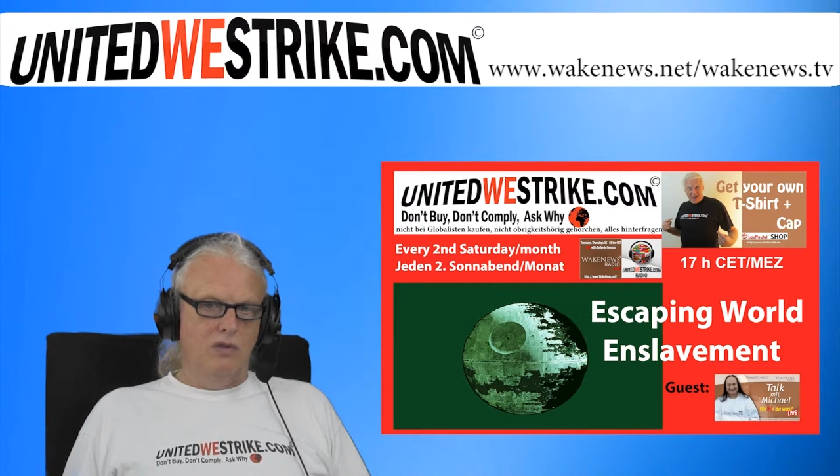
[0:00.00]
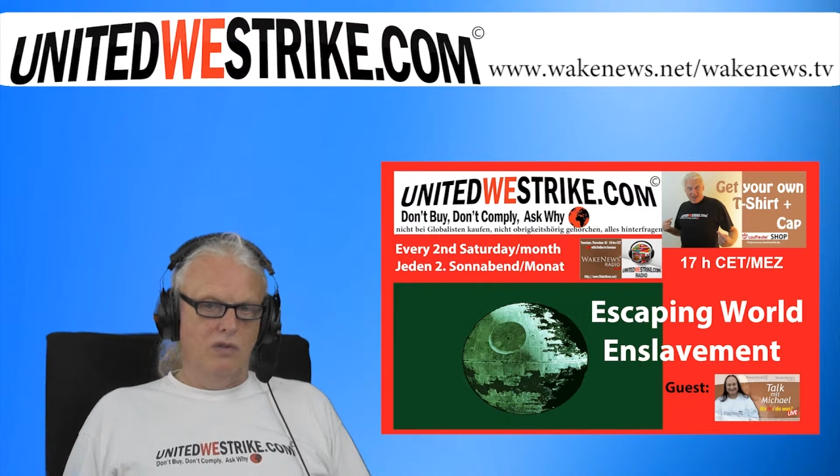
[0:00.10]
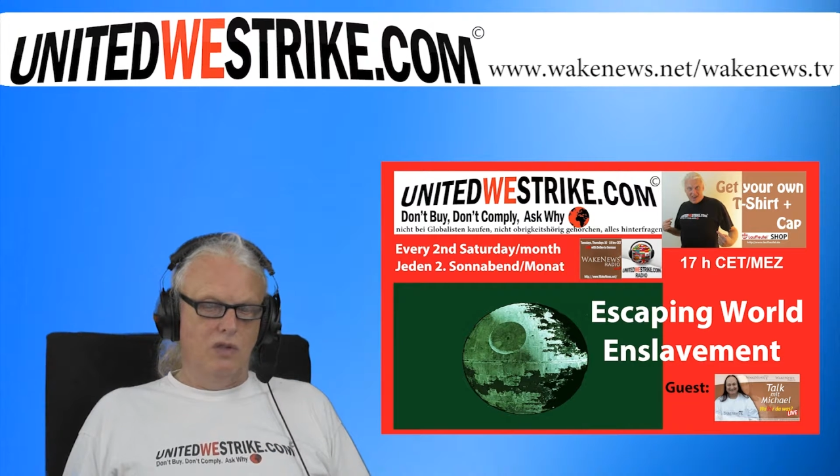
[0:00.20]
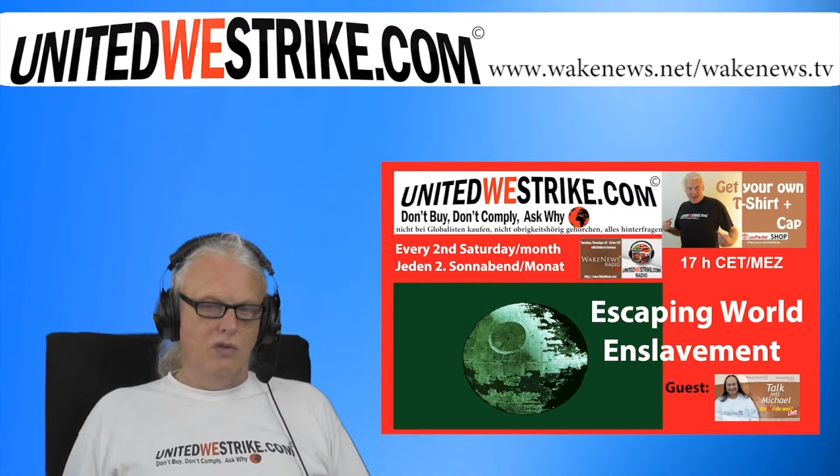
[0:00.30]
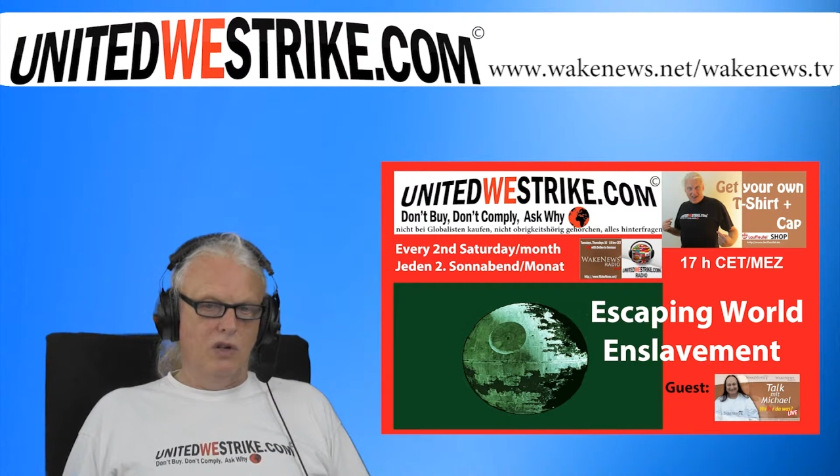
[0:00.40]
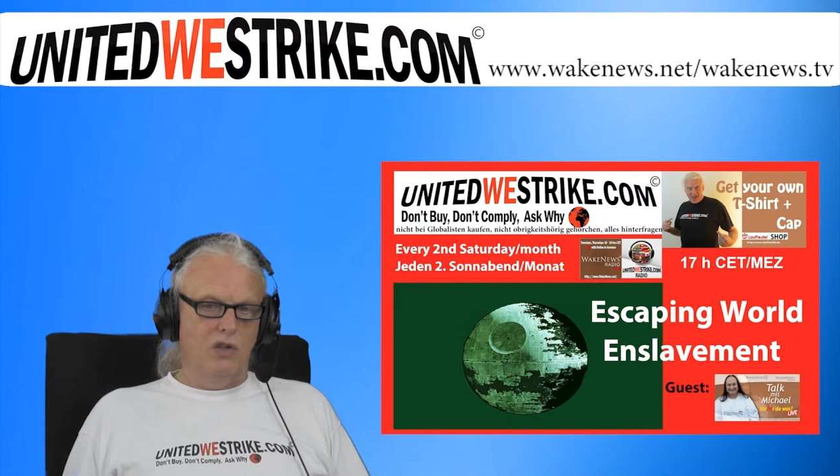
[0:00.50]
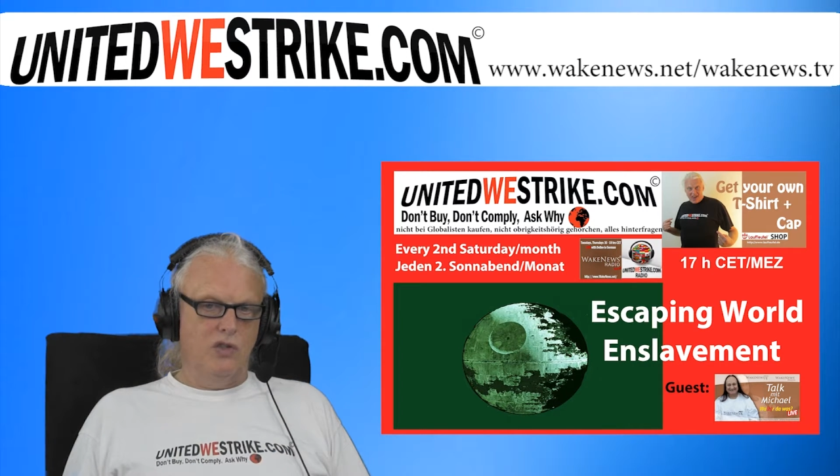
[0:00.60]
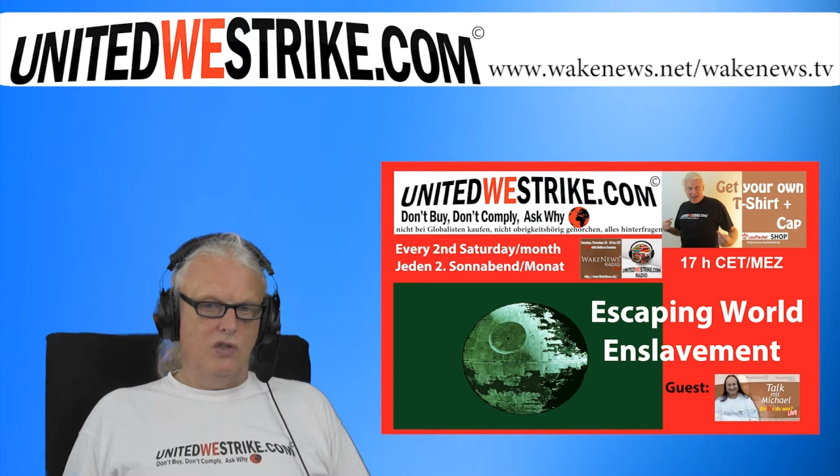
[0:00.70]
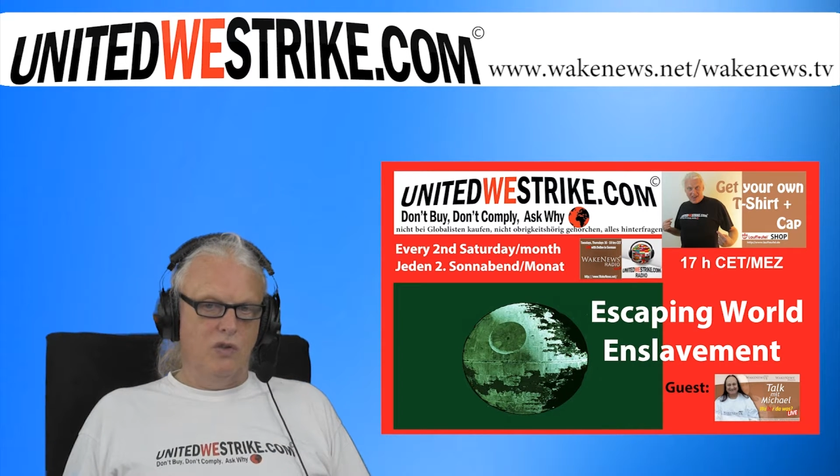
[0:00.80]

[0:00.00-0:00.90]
situations.